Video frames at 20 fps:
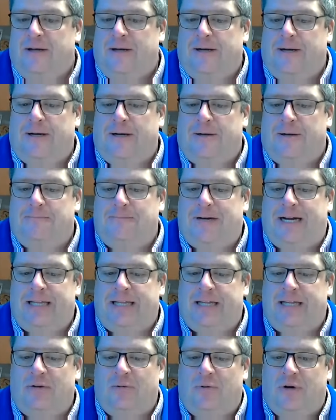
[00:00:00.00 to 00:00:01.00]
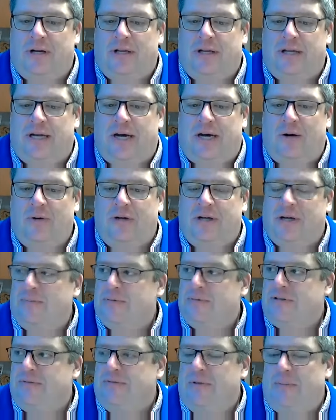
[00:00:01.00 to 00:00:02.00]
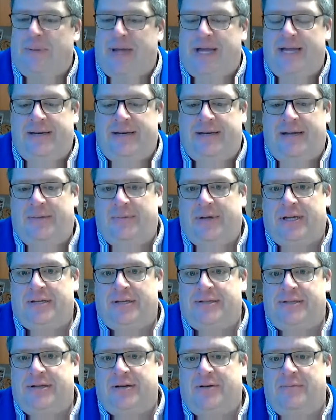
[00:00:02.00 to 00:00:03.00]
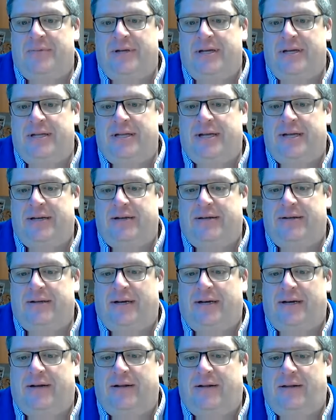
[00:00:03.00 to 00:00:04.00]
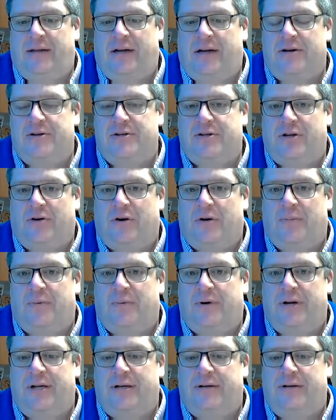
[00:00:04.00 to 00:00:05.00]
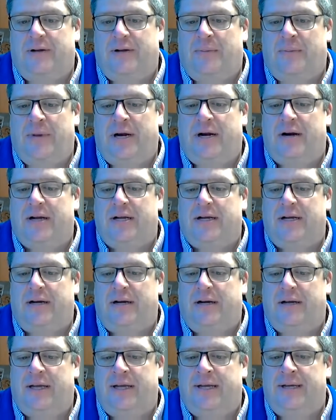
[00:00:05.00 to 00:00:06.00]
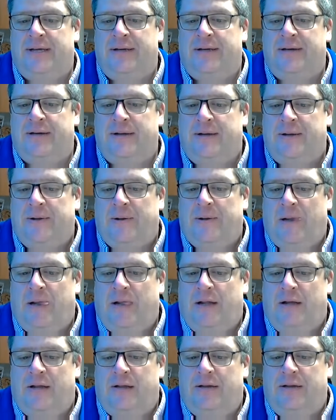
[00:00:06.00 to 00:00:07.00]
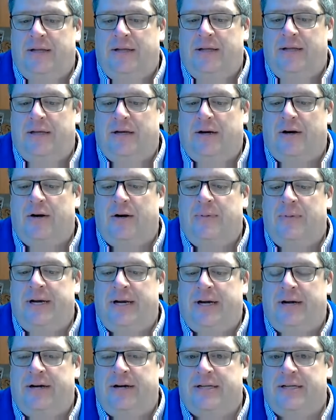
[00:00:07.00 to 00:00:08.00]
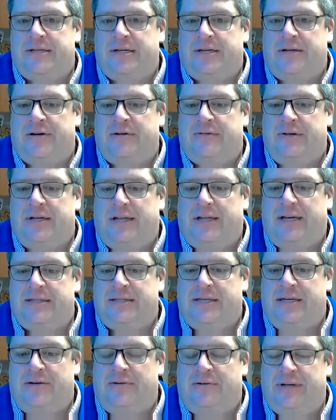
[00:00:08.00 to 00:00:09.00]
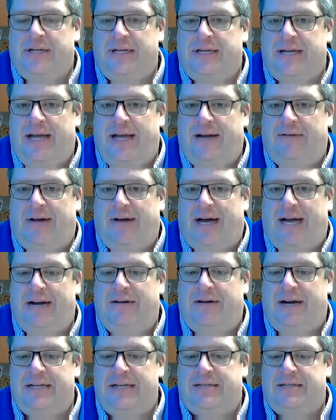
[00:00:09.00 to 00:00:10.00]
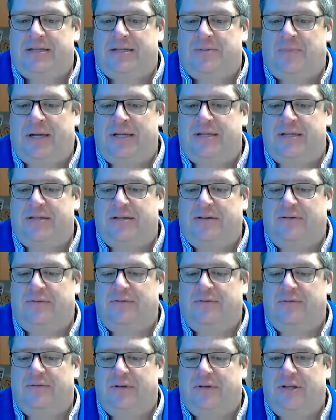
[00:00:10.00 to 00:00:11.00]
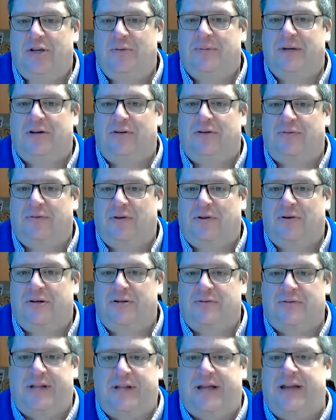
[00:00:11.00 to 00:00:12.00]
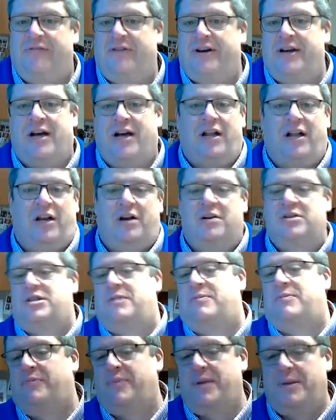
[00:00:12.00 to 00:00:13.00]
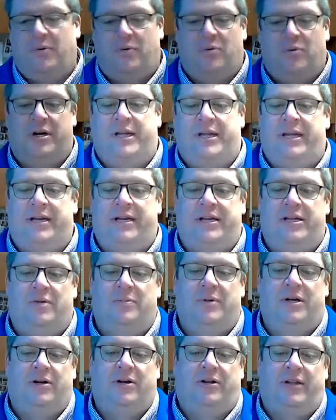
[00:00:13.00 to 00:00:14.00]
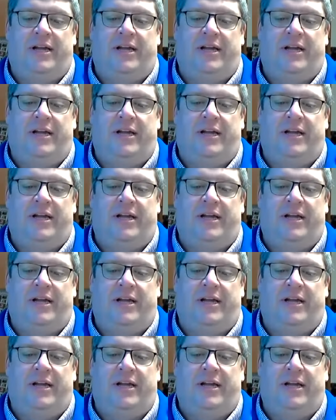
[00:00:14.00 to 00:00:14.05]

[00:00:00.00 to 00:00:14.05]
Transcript: I think one of the outcomes of the pandemic is going to be that large corporate America in the urban areas are going to realize they don't need to have high-rise expensive cubicle floors where they have a not large number of people working in a cubicle.